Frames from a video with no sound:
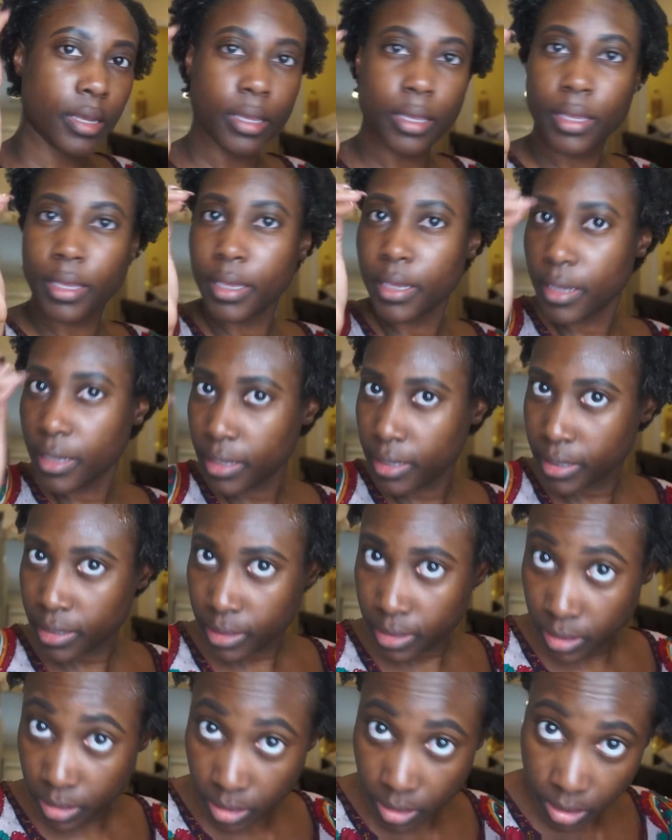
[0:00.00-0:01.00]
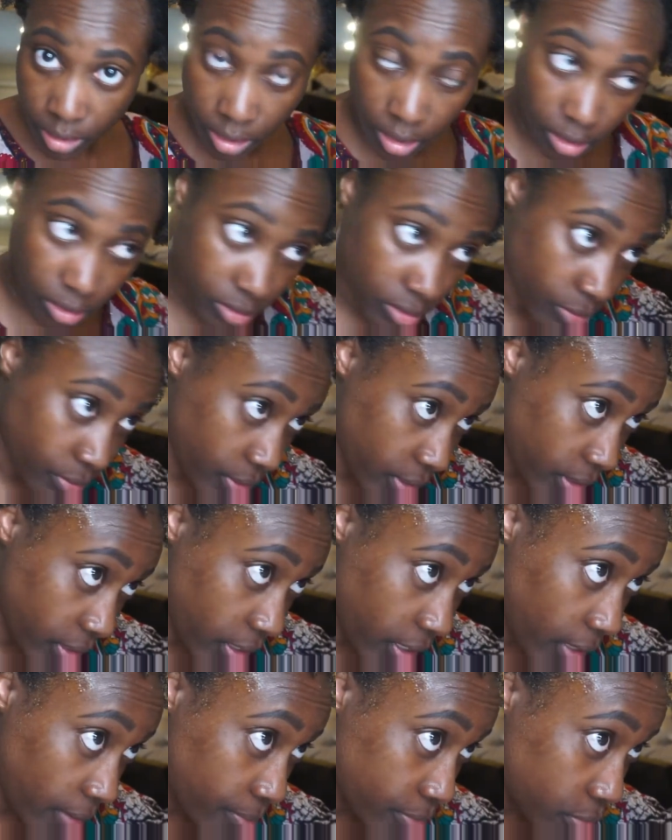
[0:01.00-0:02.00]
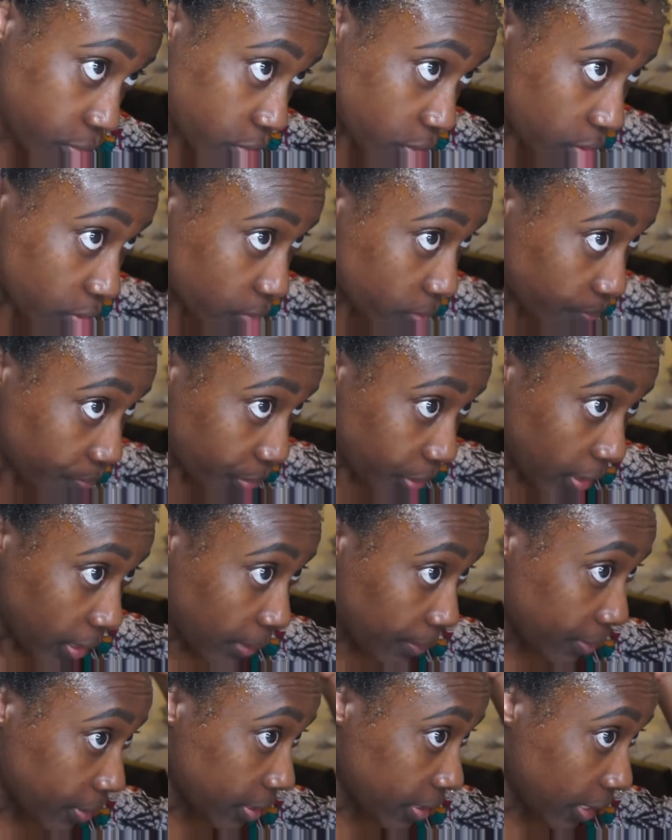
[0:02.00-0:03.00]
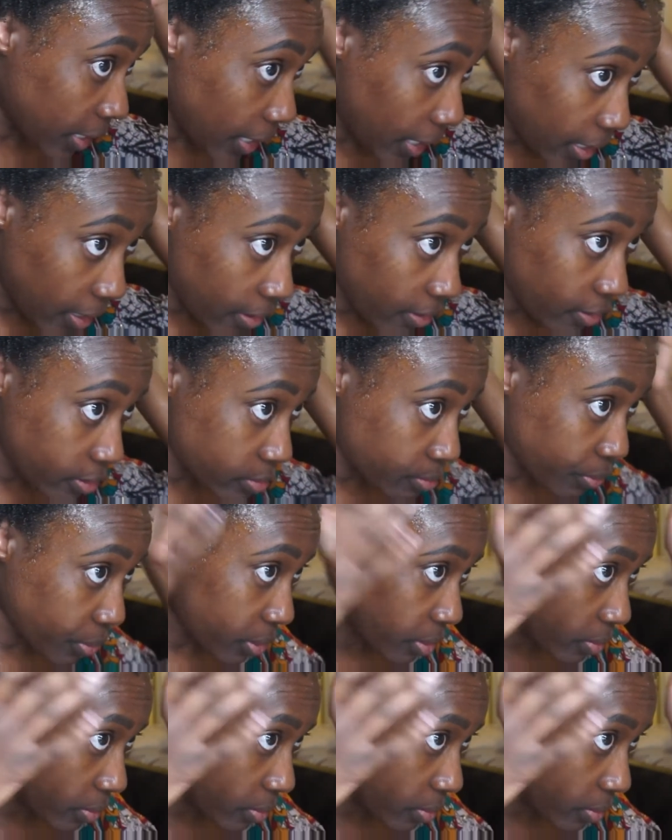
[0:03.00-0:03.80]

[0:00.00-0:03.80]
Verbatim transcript: And here's what it came to. I mean, the hair is pretty